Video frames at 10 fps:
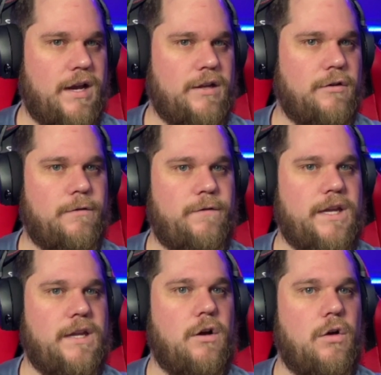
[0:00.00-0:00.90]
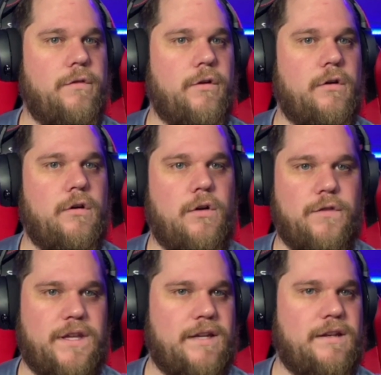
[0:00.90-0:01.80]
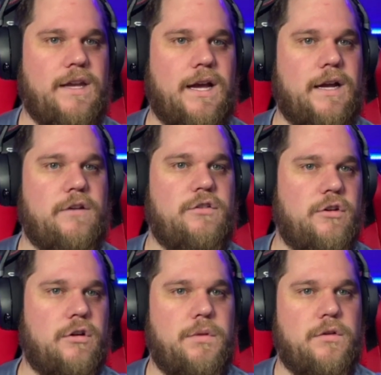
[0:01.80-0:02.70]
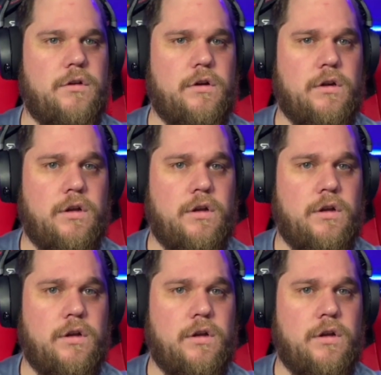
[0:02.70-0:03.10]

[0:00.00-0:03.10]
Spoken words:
your feed over the NDI to your computer.